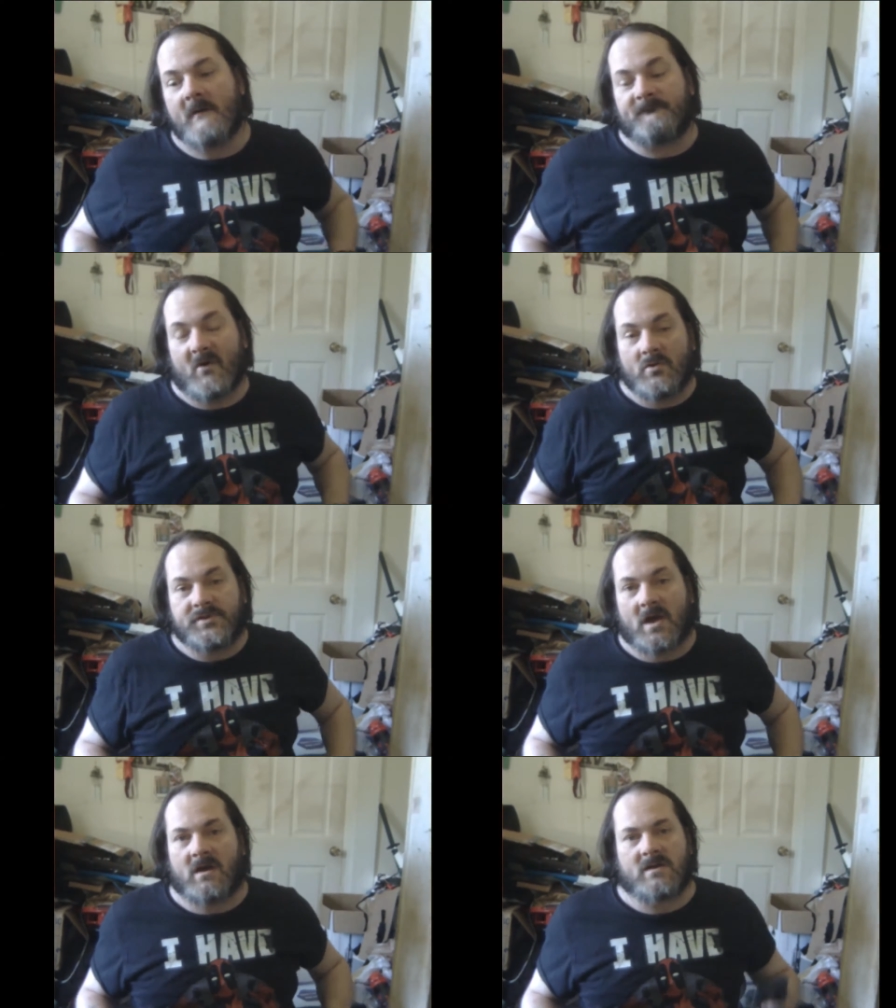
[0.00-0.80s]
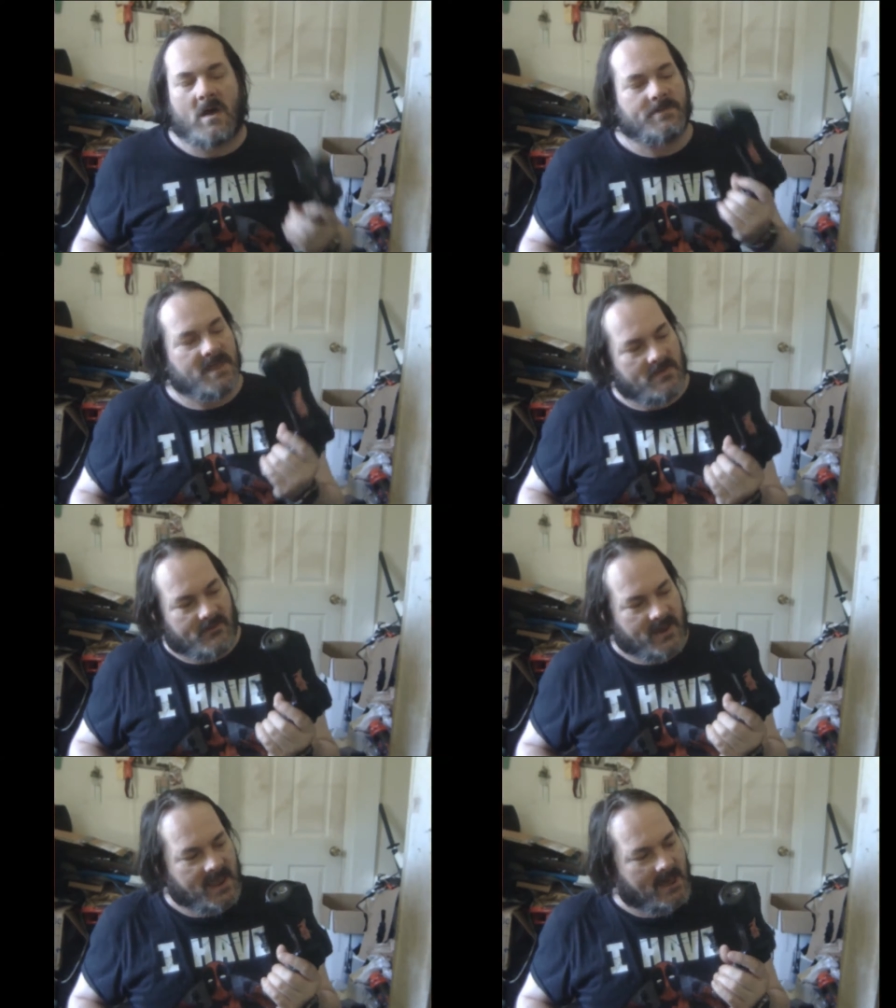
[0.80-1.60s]
Photon, on the
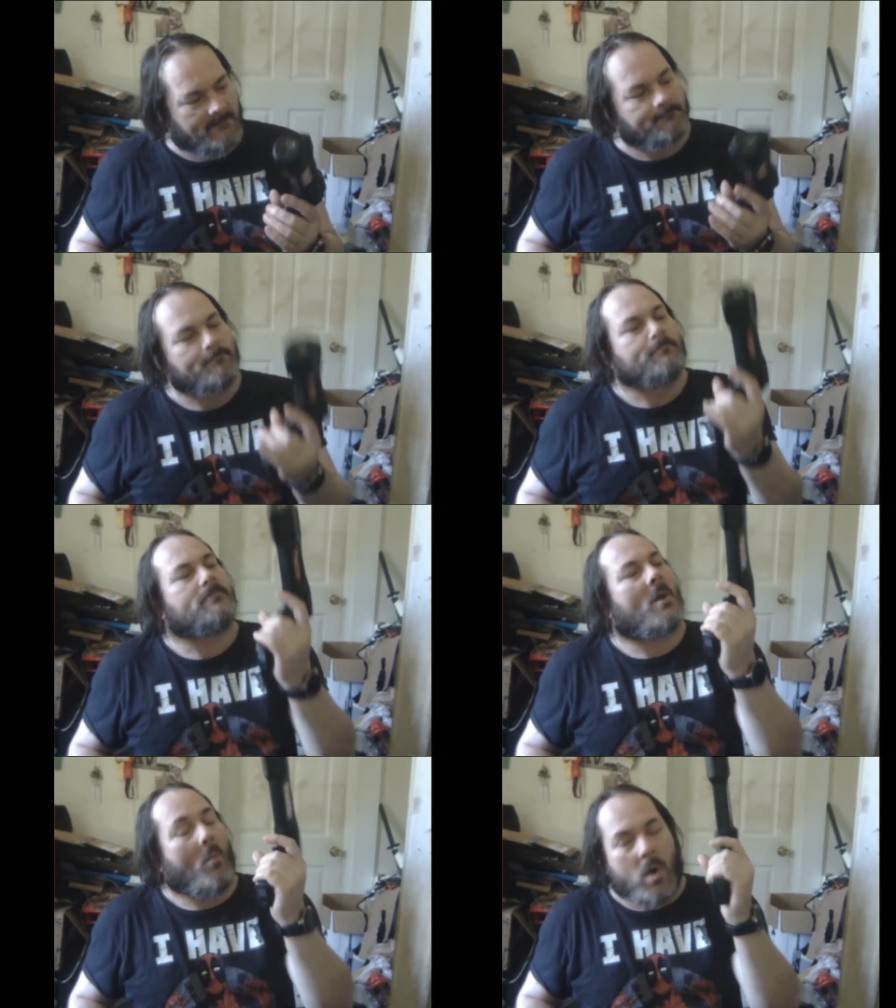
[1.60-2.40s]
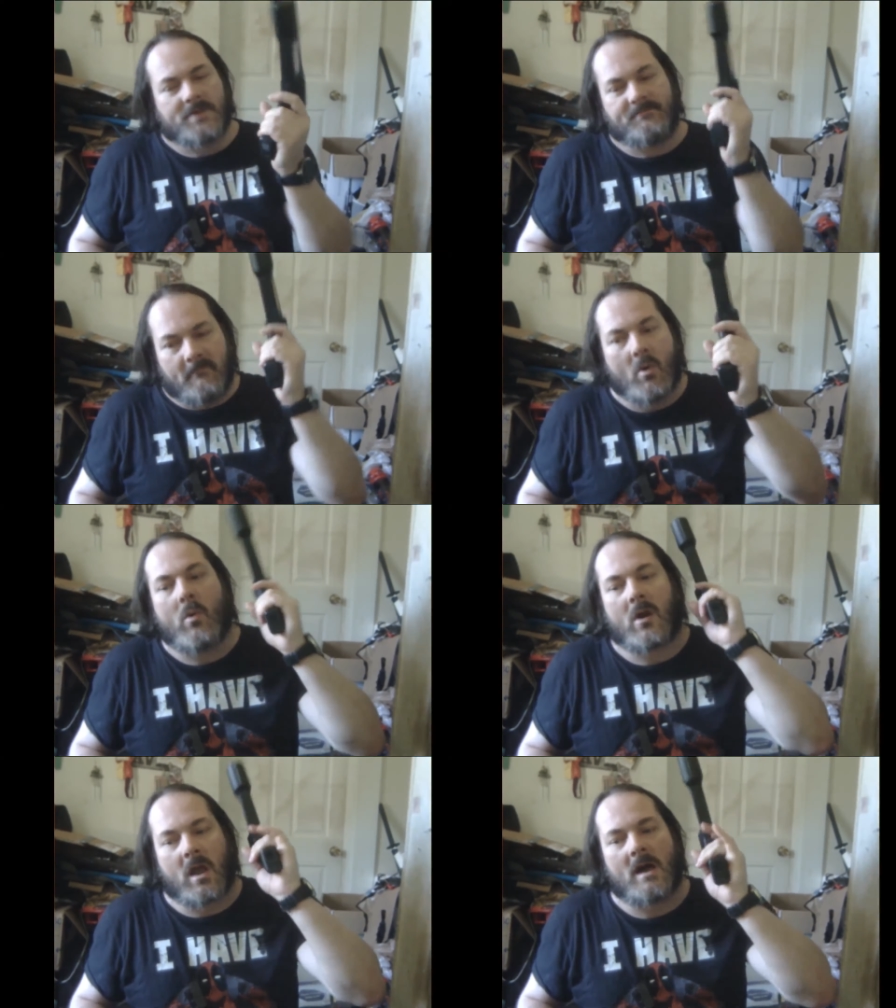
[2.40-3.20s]
other hand, was
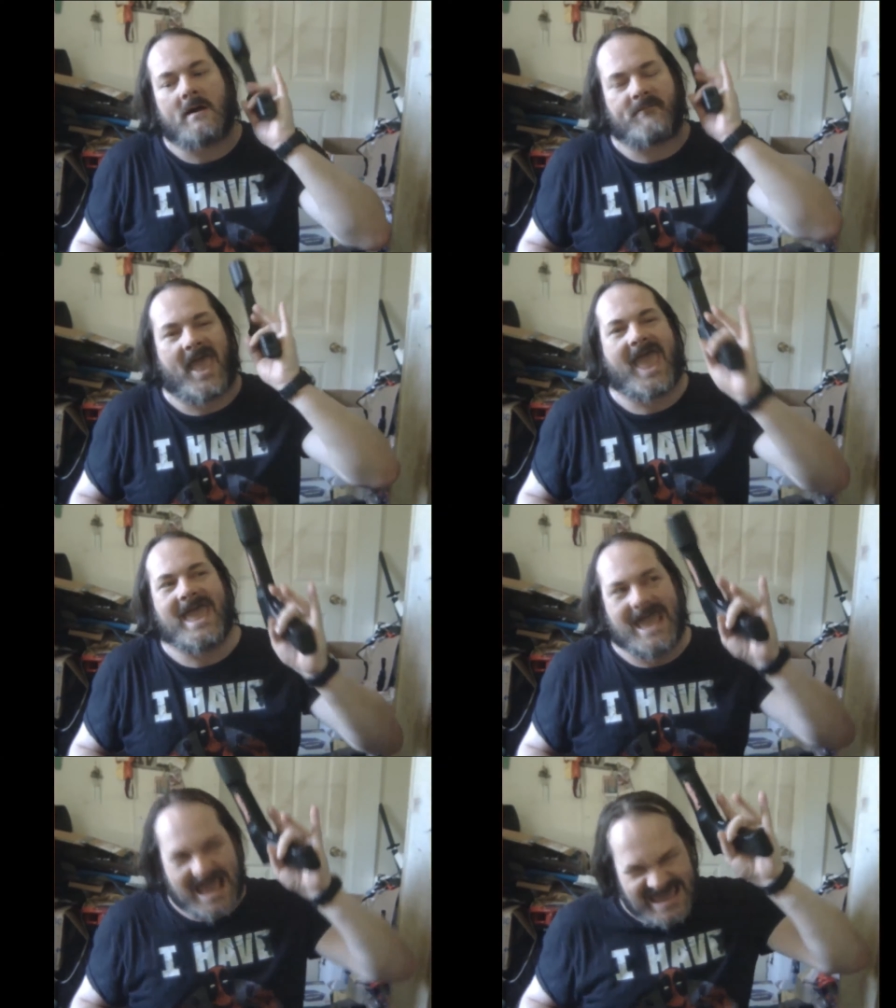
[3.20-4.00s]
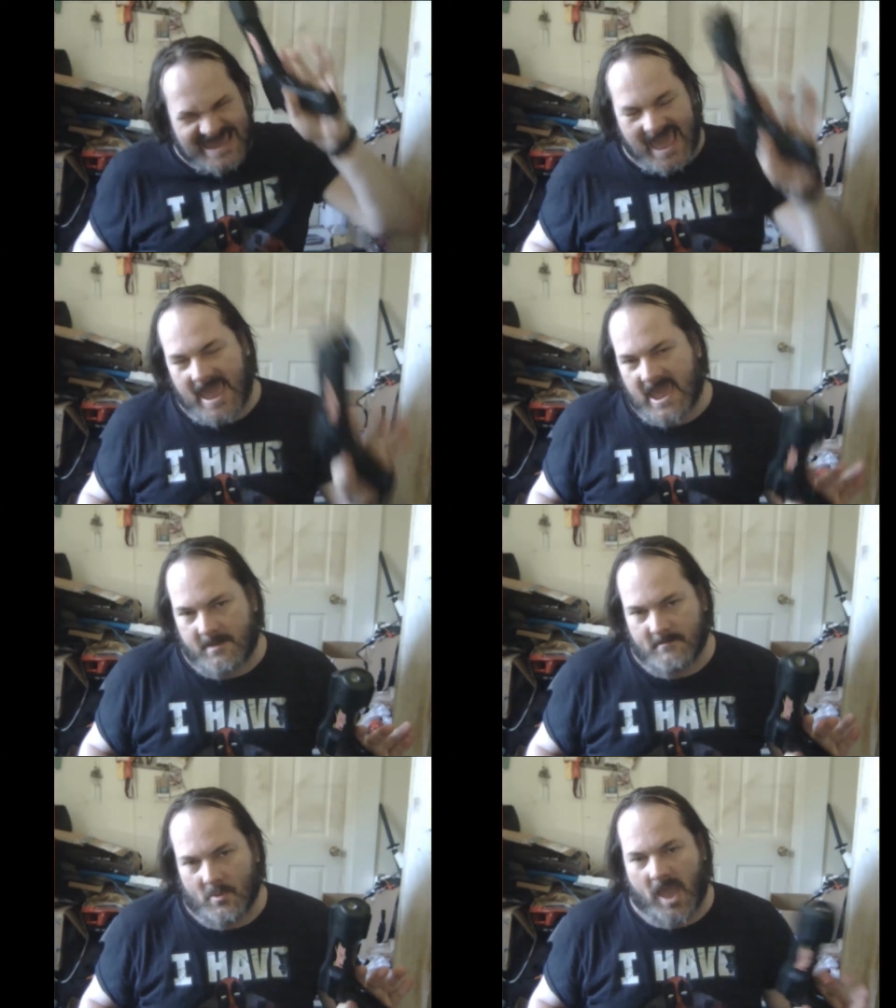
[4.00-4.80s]
more of a game.
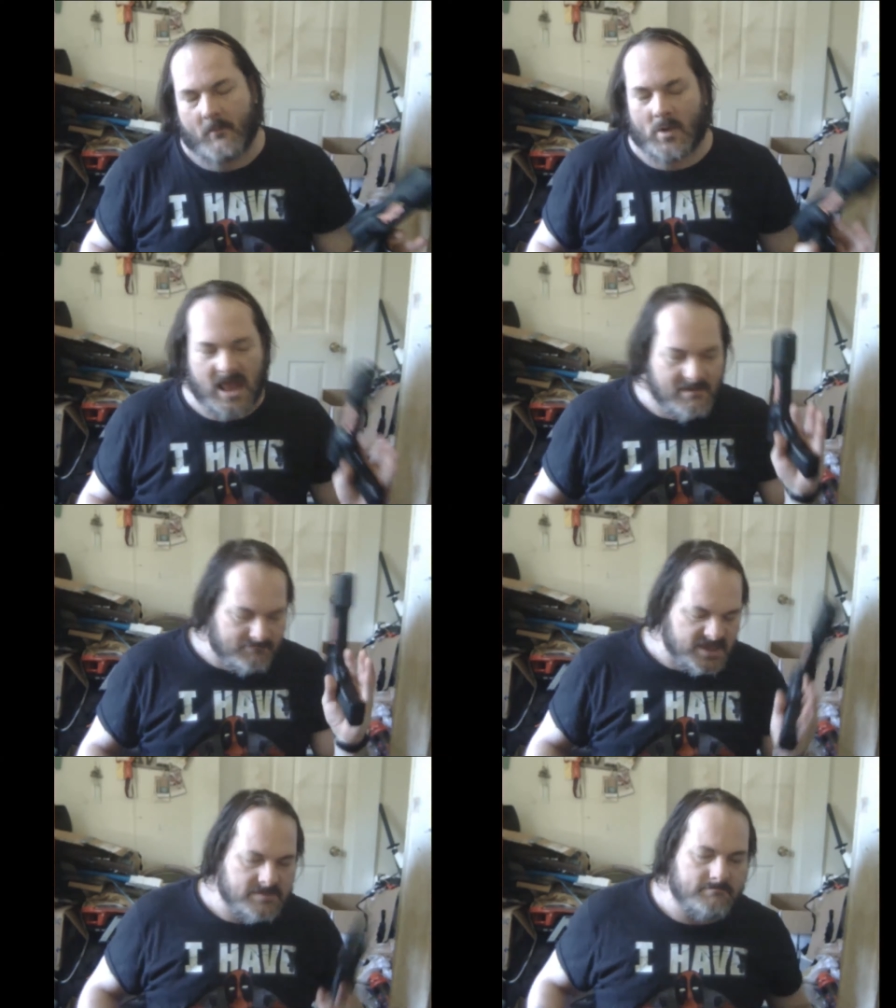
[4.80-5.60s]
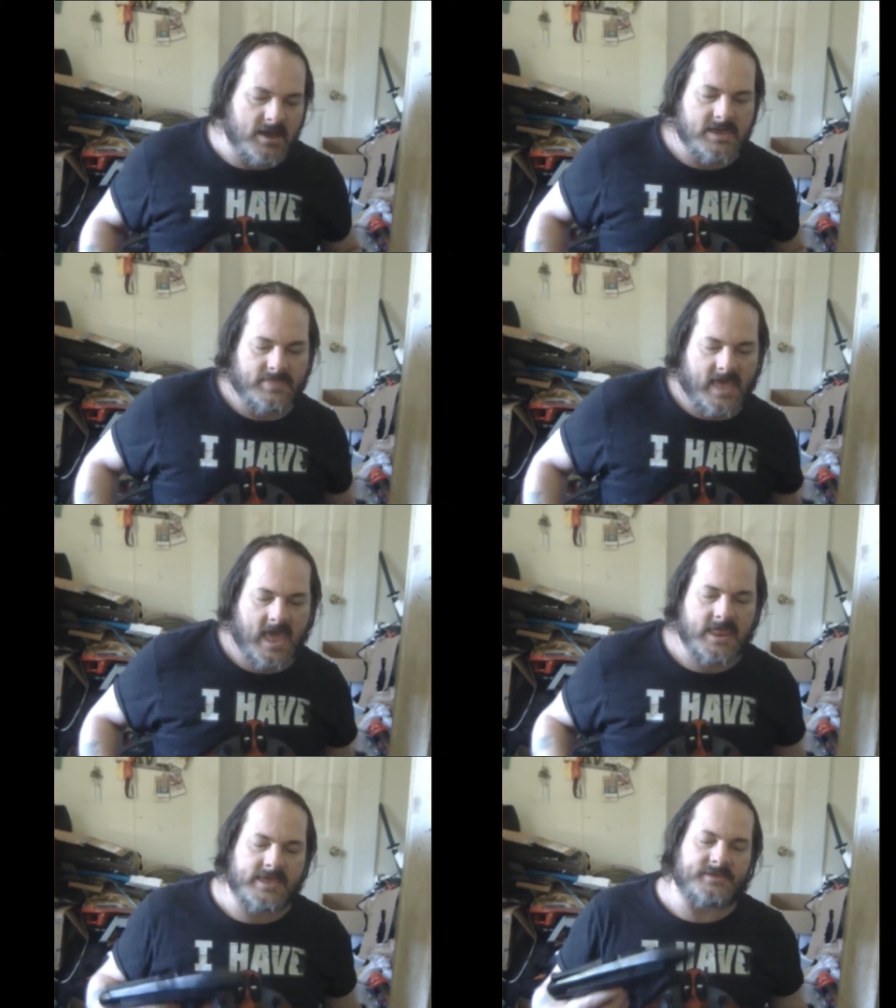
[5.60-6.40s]
And what I mean by
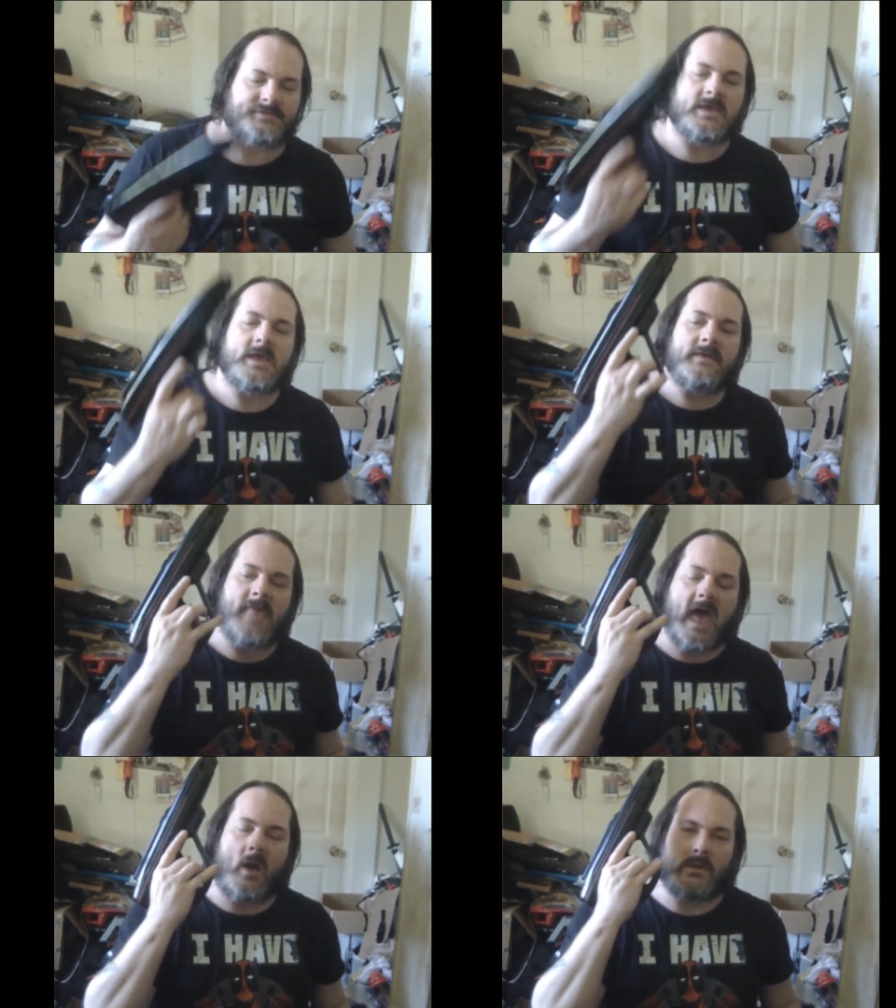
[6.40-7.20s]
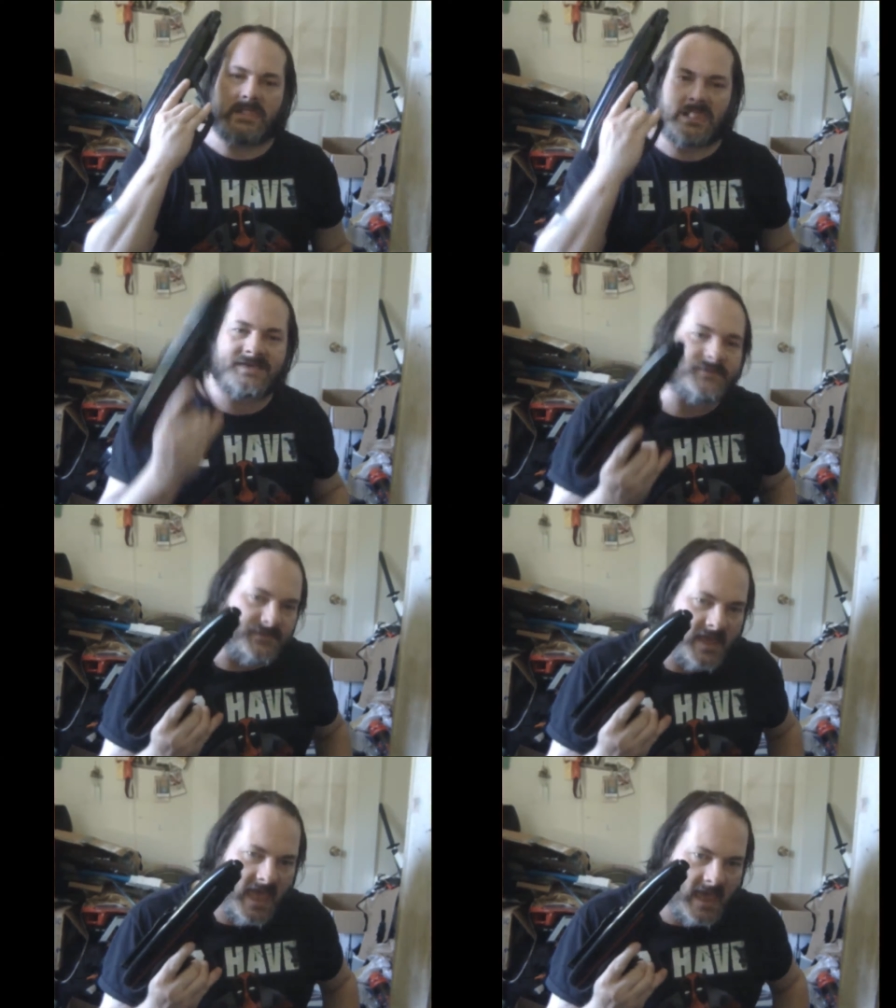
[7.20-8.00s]
that is that with laser
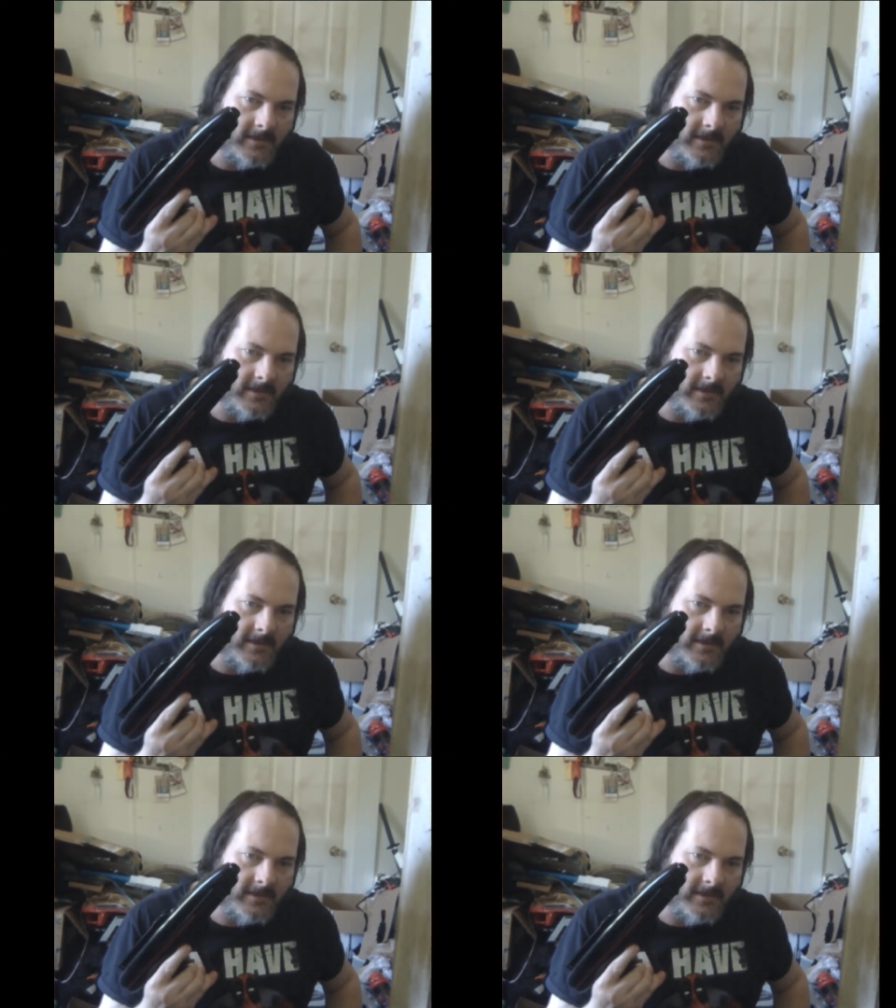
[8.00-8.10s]
tag,